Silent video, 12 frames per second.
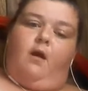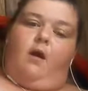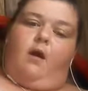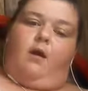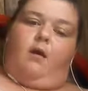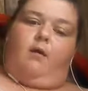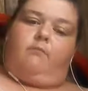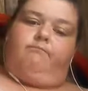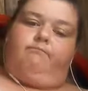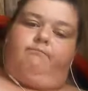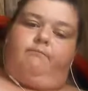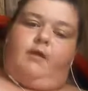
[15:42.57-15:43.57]

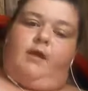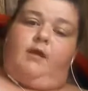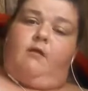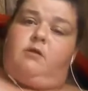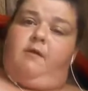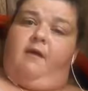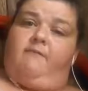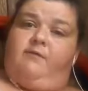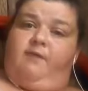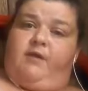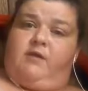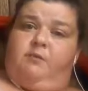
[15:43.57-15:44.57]
And I also have his
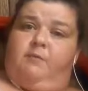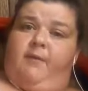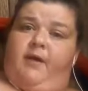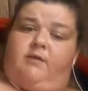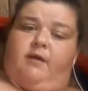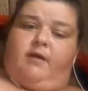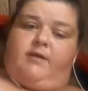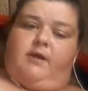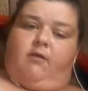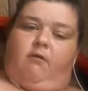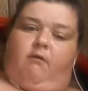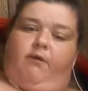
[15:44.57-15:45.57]
Facebook page, like I
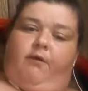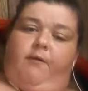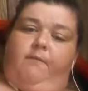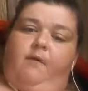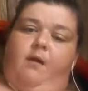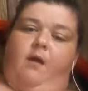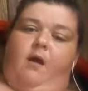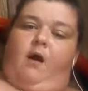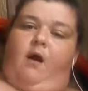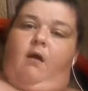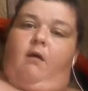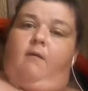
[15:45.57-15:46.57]
said earlier.
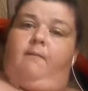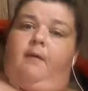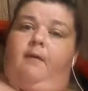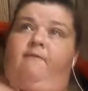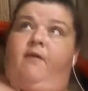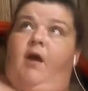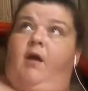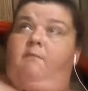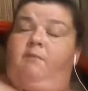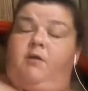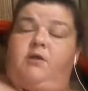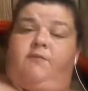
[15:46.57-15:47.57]
I've got
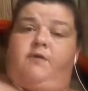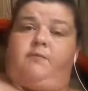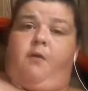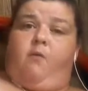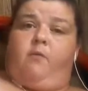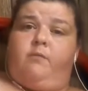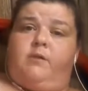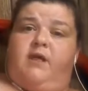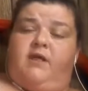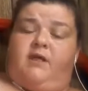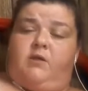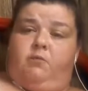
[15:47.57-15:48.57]
a bunch of his poems
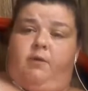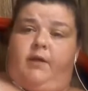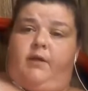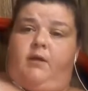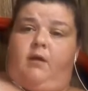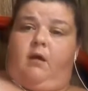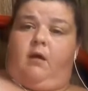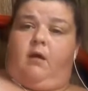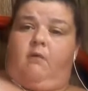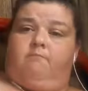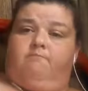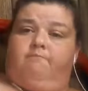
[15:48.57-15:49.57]
that he's written.
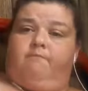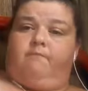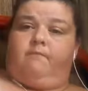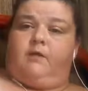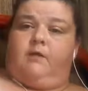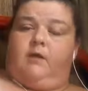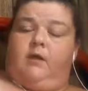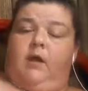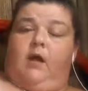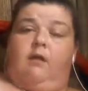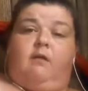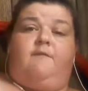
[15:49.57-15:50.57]
A
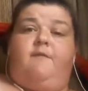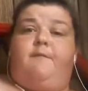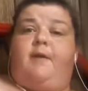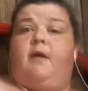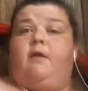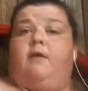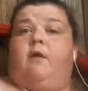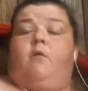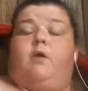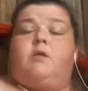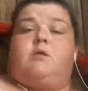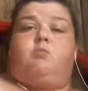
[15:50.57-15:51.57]
lot of you may not
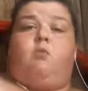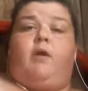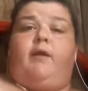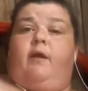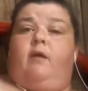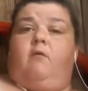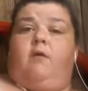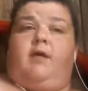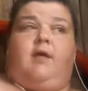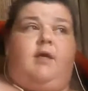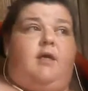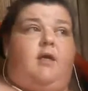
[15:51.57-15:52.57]
know it. Right now,
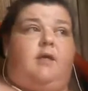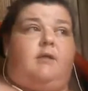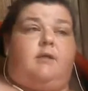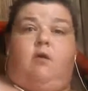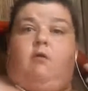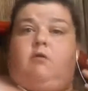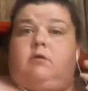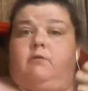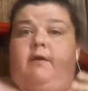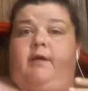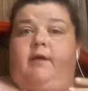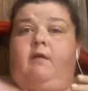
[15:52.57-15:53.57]
he is
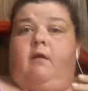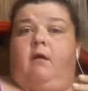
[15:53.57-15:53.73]
incarcerated.